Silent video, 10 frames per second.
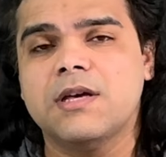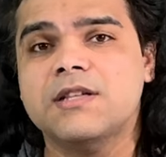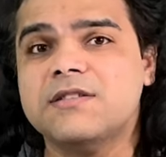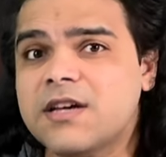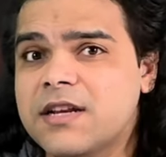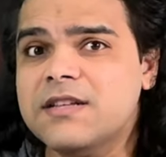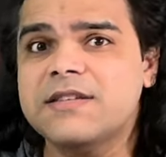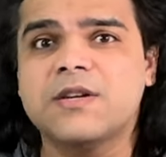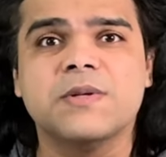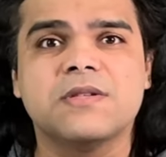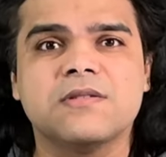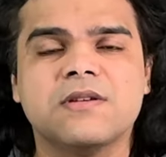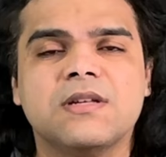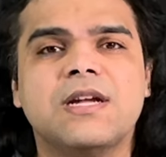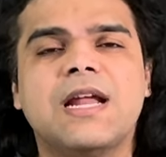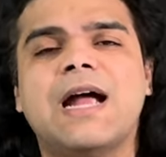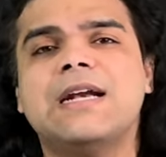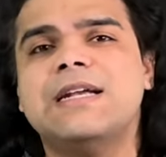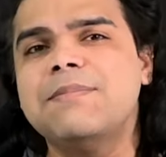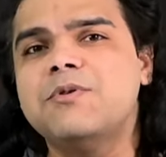in surreal sequences that
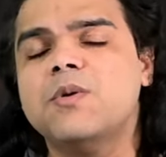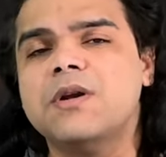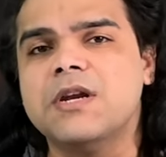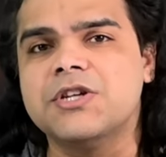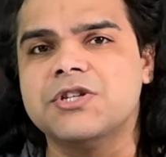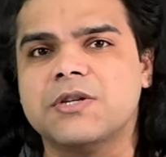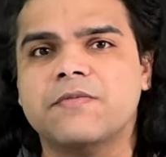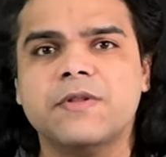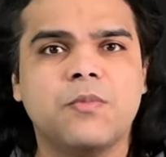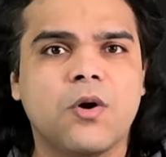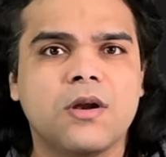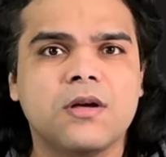add depth to her relationship with Paul.